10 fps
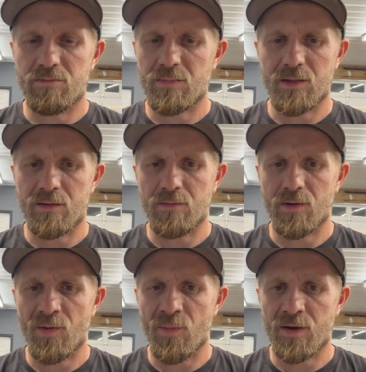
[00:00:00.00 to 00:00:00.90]
I don't want
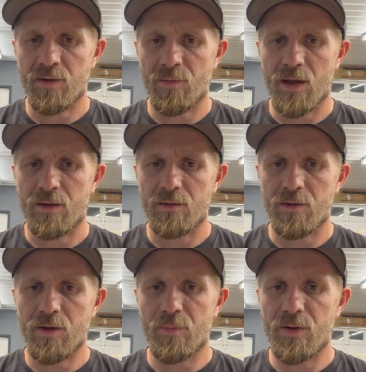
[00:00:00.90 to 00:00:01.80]
to make her mad. Are
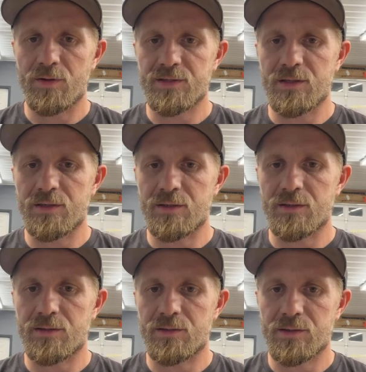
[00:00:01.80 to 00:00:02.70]
you opposed to
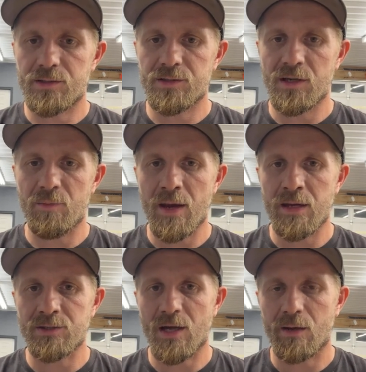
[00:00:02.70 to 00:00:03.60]
cheap
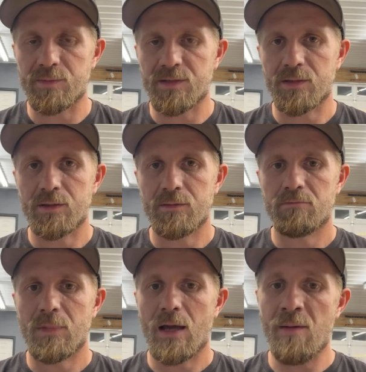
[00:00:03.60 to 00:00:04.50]
paint jobs?
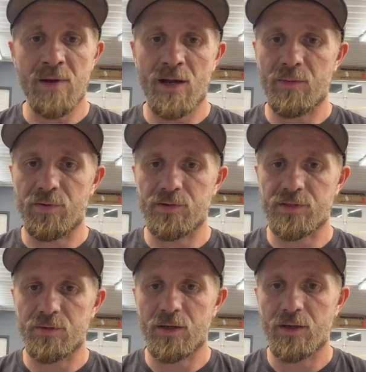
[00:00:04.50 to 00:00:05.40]
I'm not opposed
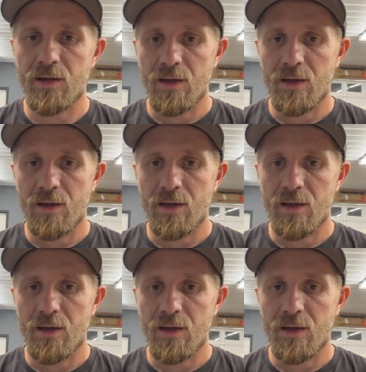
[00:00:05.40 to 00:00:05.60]
to it.